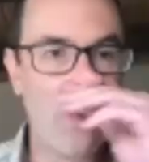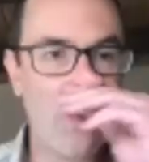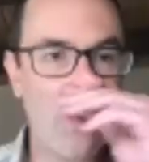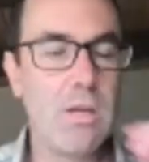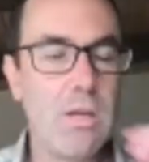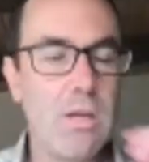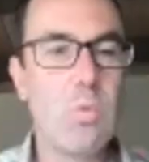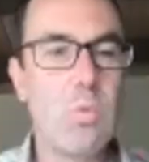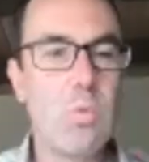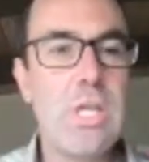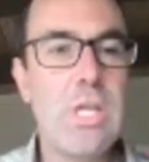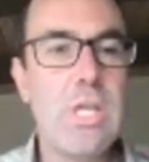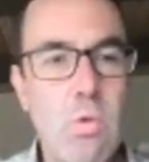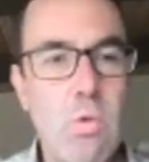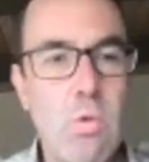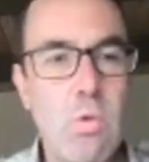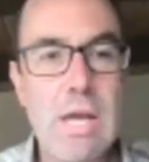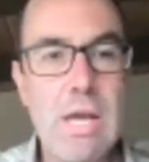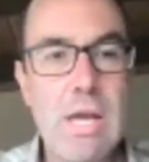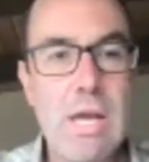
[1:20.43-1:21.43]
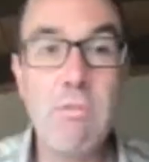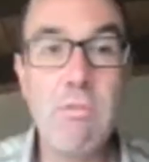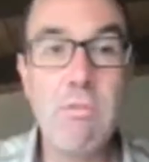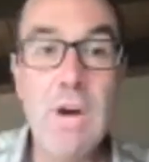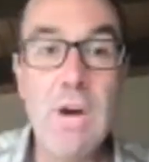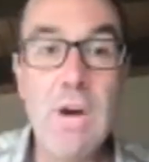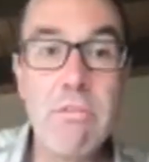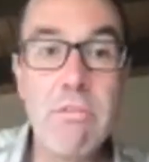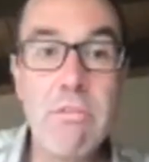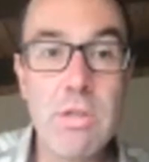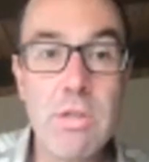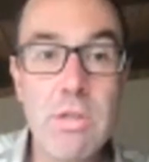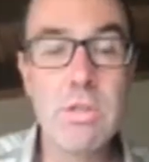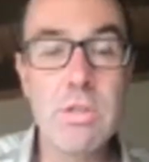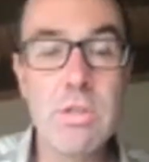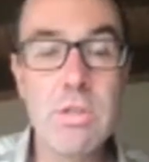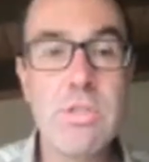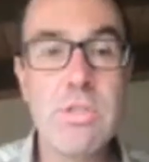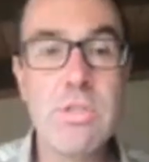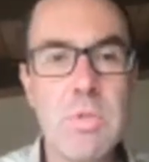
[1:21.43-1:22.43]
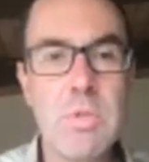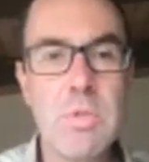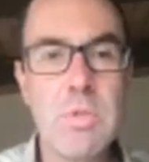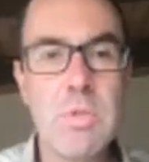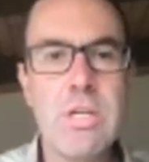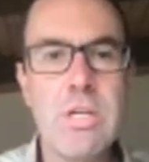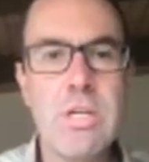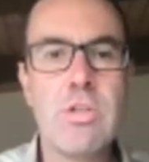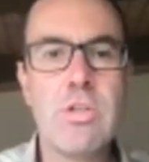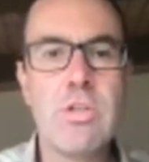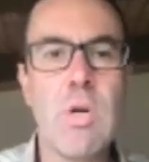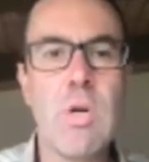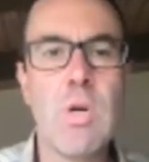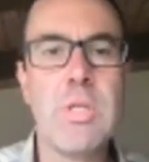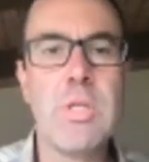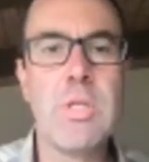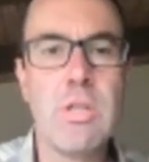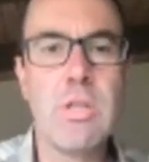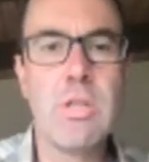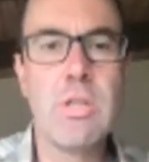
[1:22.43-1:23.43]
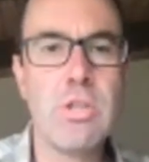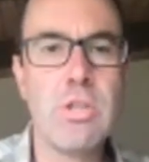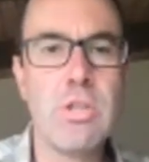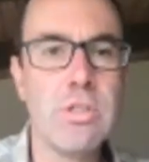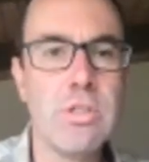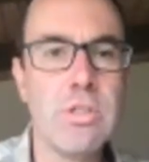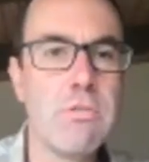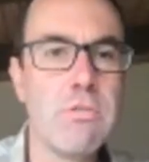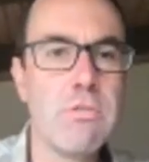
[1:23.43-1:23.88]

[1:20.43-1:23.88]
And we ran 500 simulation repetitions